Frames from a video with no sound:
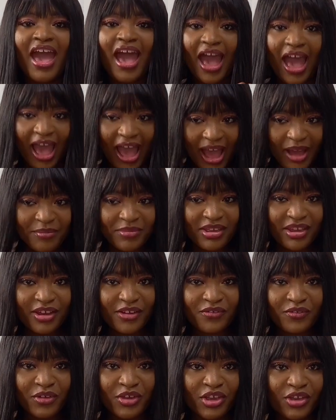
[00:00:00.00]
I'm here
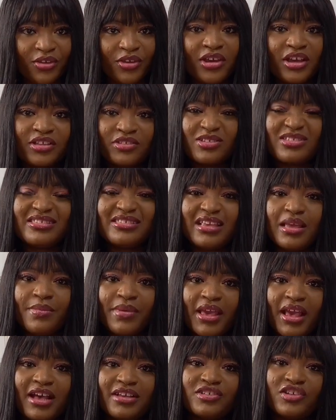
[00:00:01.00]
for you. So see
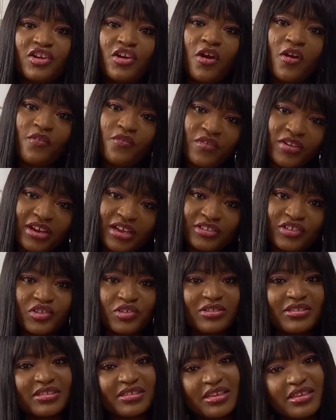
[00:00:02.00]
me as your confidant, your
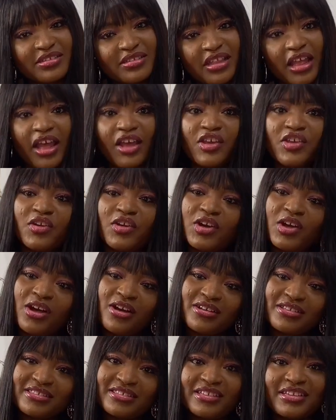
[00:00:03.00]
sister, your
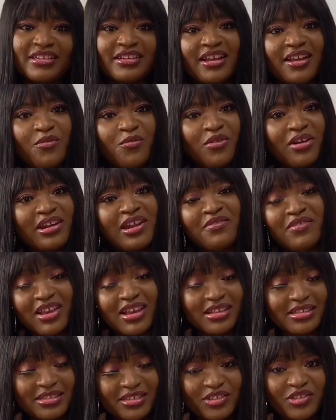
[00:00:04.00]
cousin, whatever
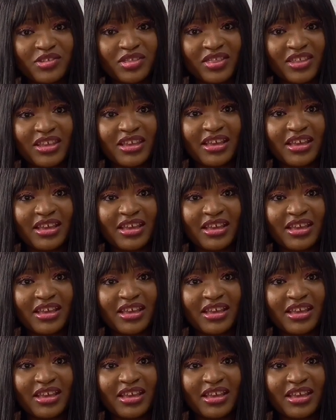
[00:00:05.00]
it is you think